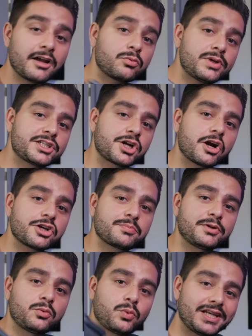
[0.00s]
They are
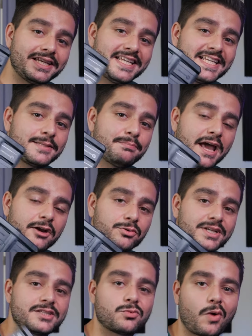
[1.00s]
rechargeable with these
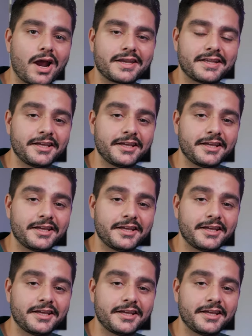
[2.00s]
batteries right